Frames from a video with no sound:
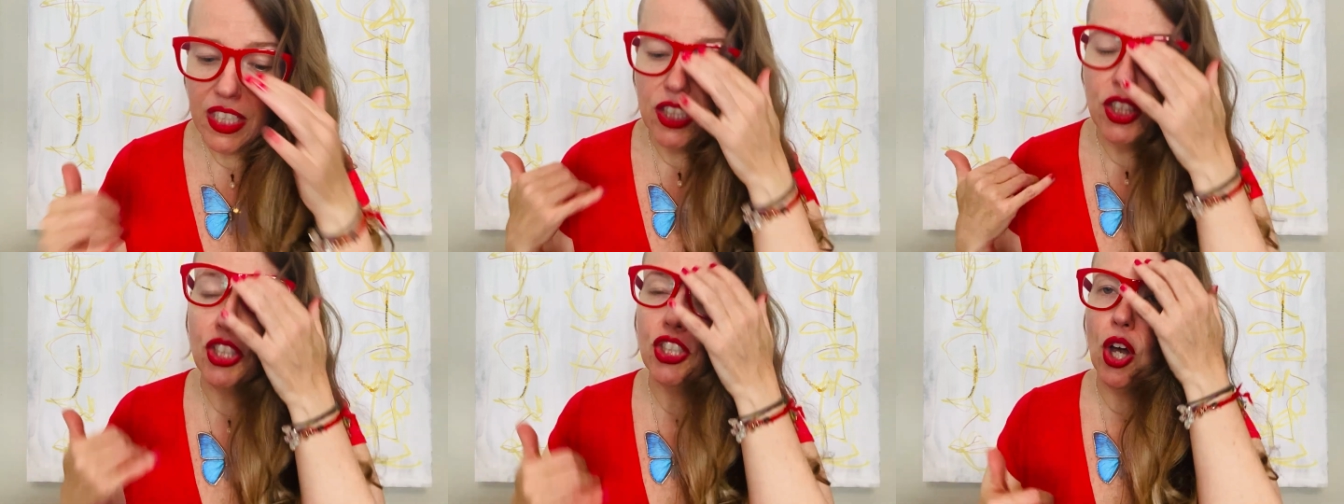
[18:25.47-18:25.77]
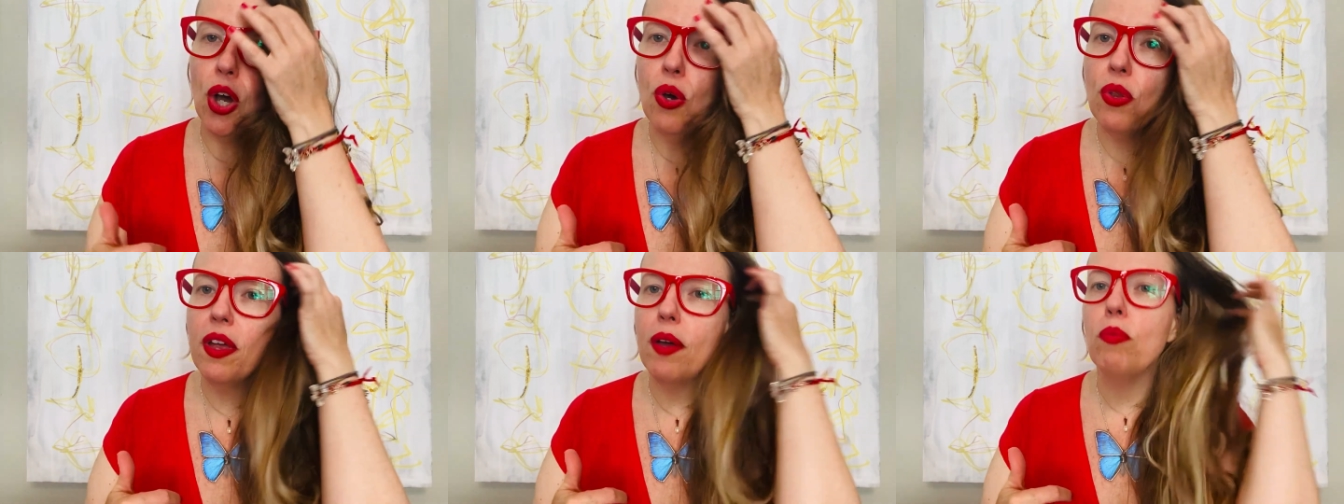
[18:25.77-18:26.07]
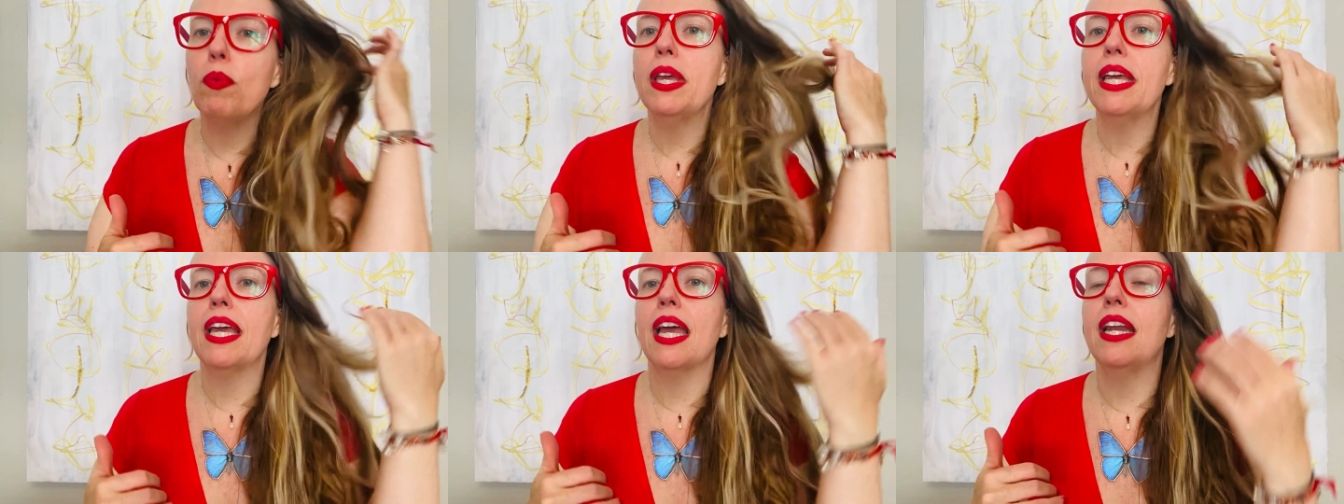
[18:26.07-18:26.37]
so
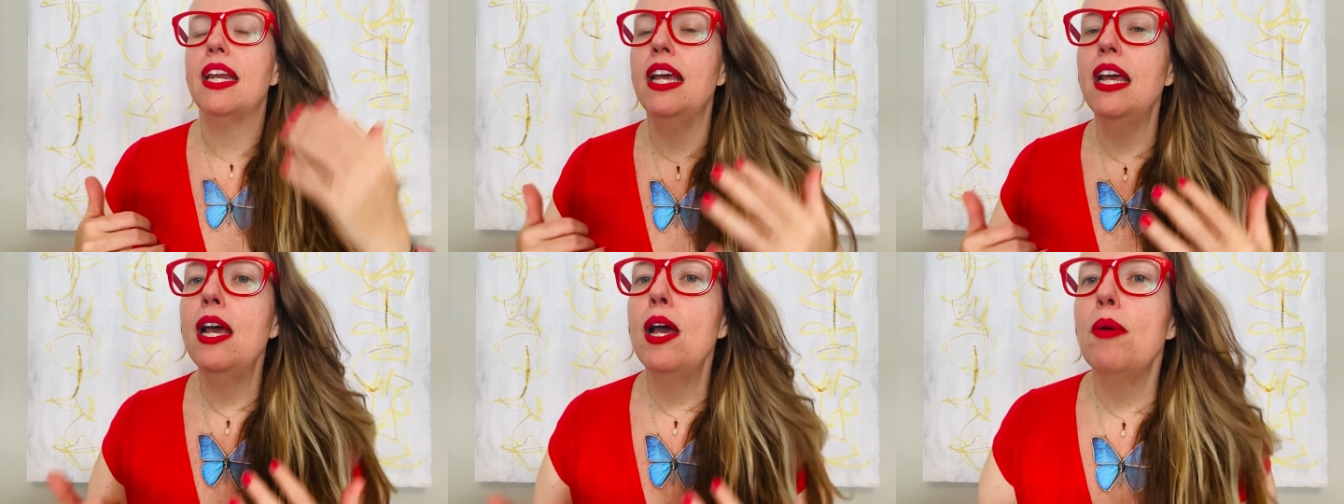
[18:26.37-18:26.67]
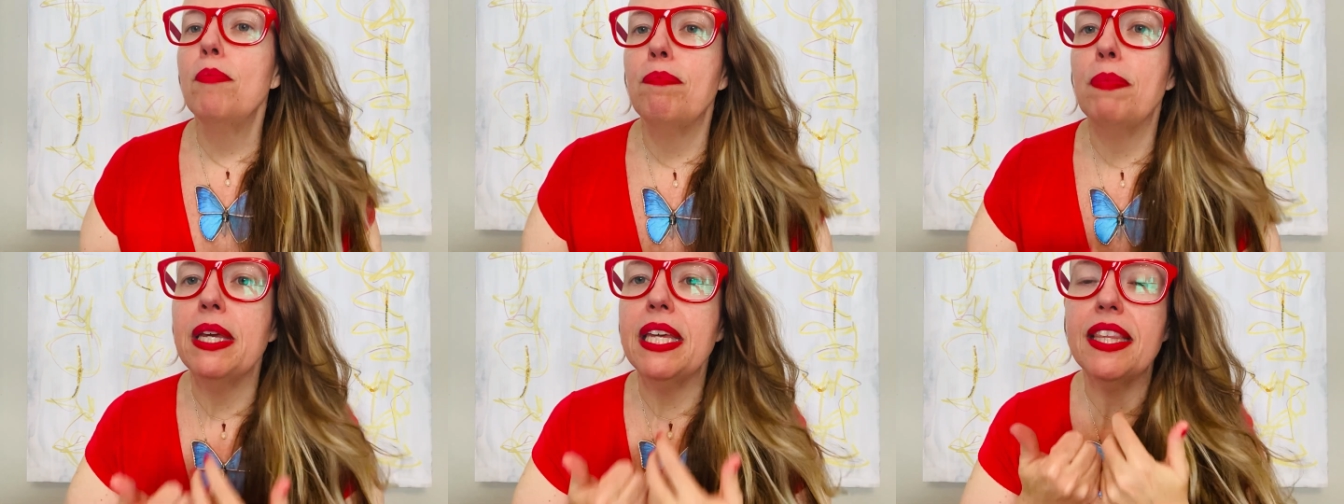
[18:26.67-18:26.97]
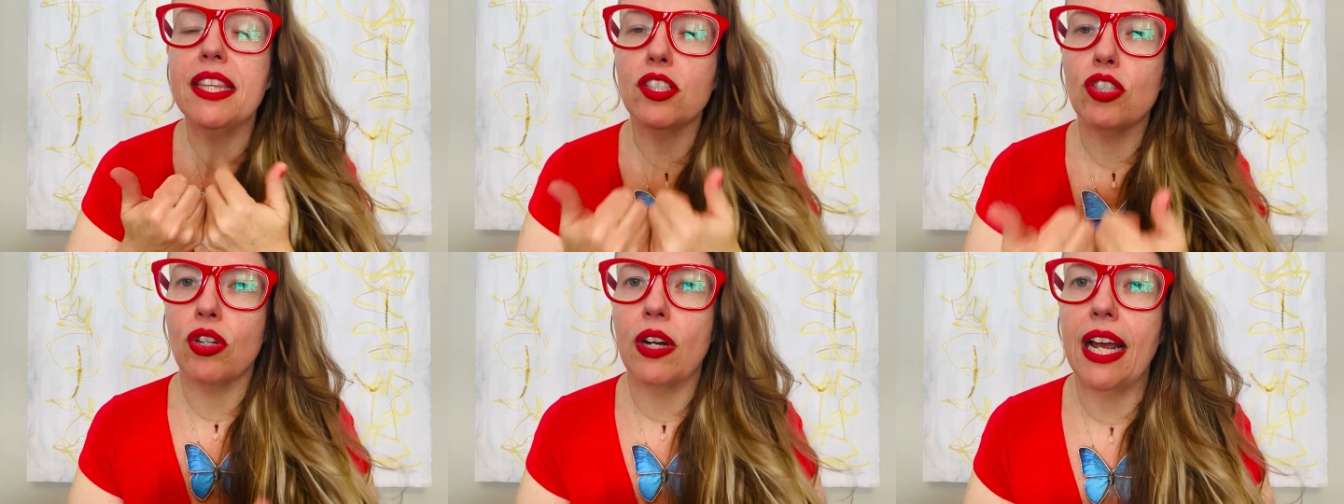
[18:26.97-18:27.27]
that we can be
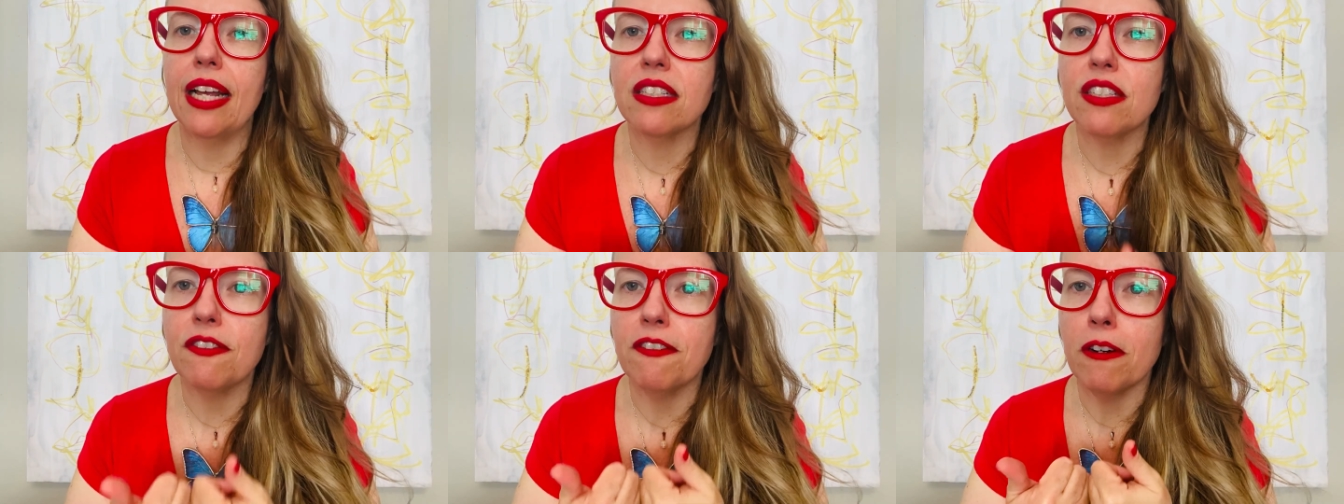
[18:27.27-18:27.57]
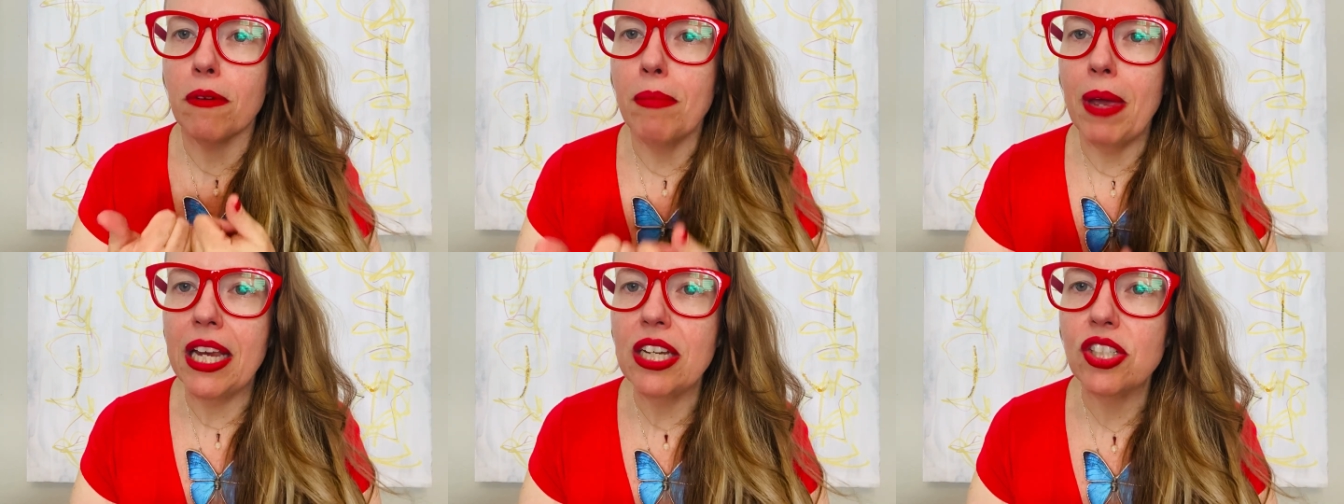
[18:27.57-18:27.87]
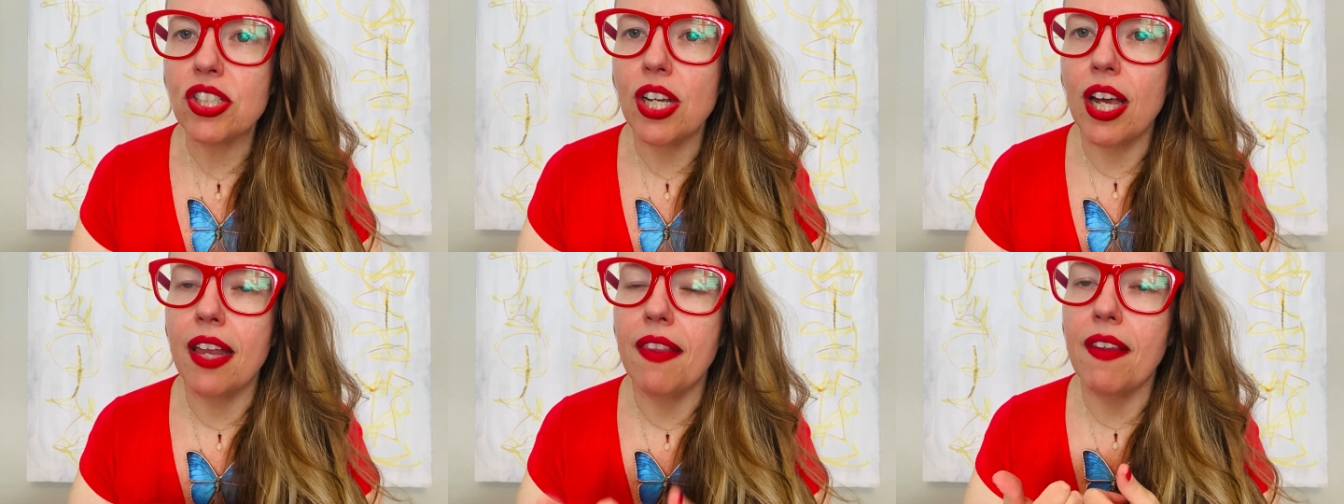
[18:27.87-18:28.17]
the
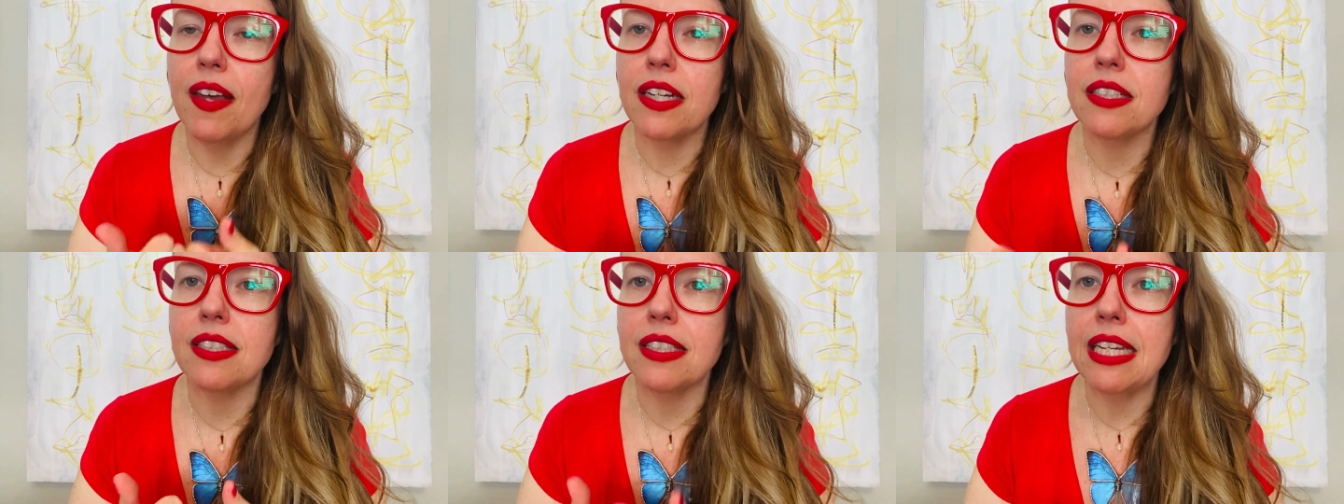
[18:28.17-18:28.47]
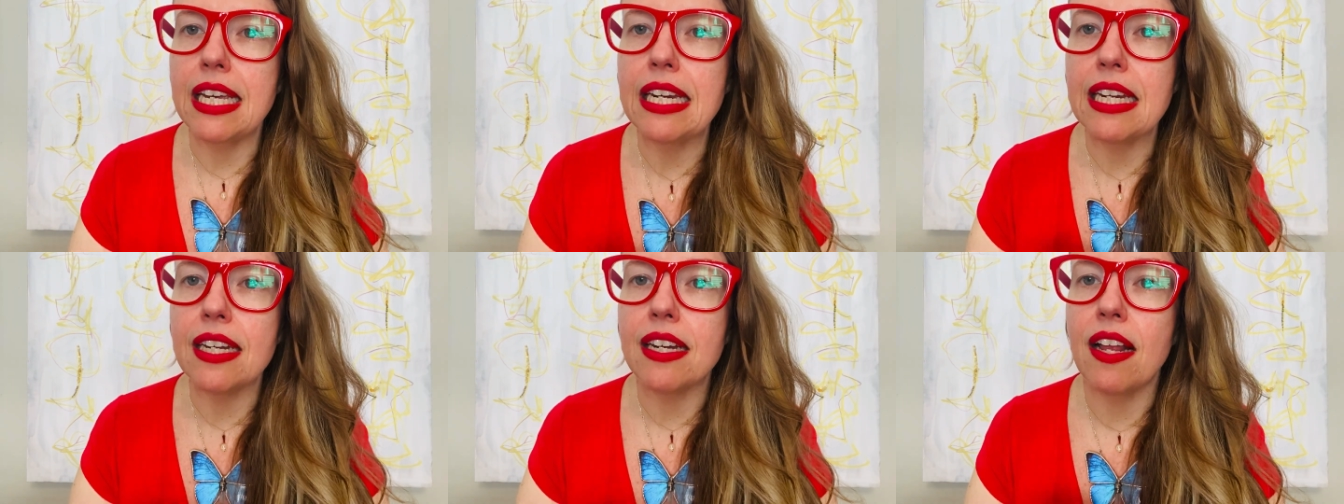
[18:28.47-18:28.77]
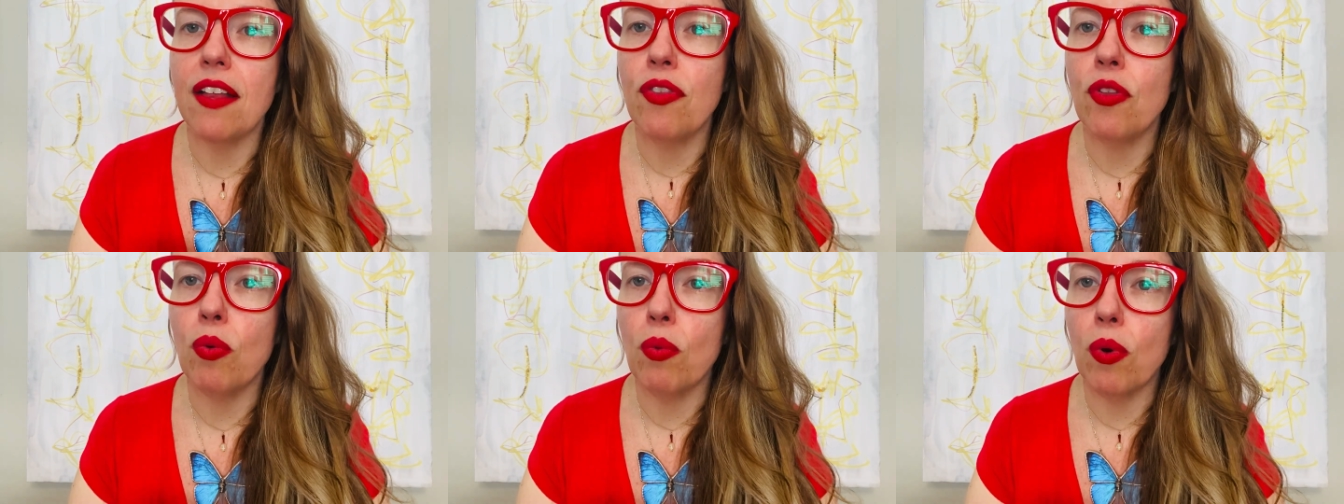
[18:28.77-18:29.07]
transformation that is needed
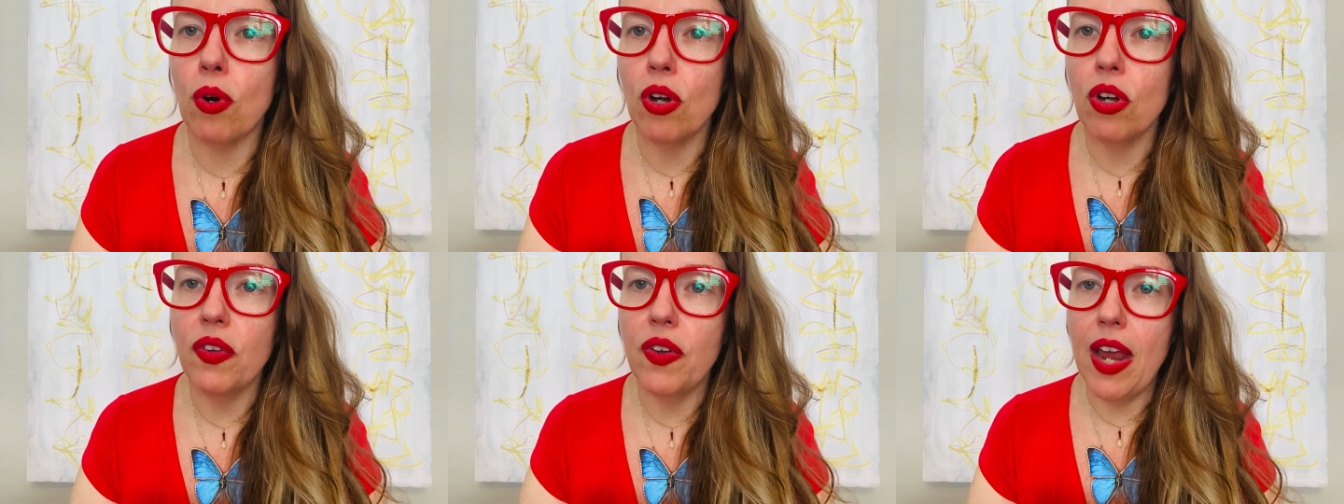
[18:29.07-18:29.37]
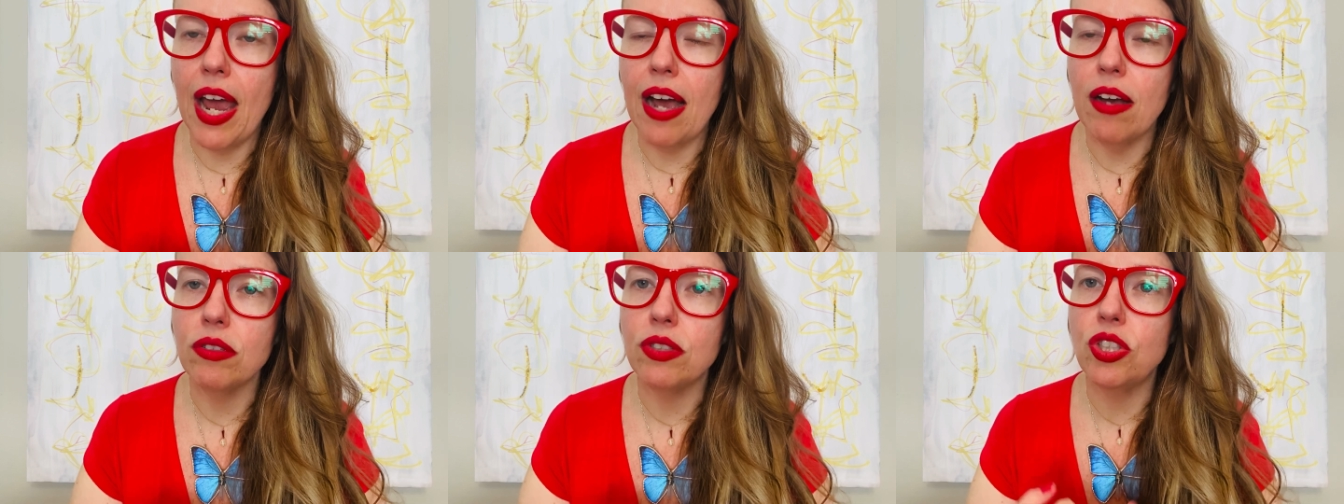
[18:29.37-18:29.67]
in the world now,